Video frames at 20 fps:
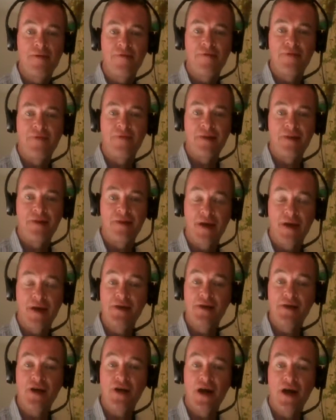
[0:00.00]
Fantasy
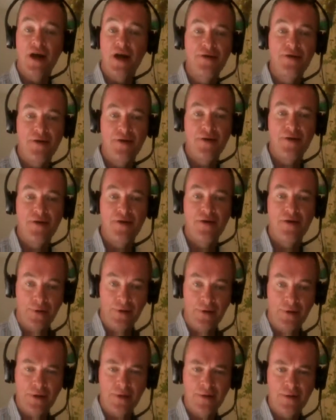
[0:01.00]
Age. I didn't know the
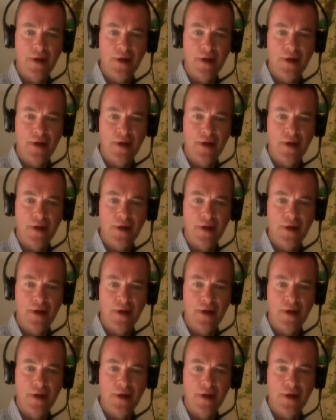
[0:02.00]
rules.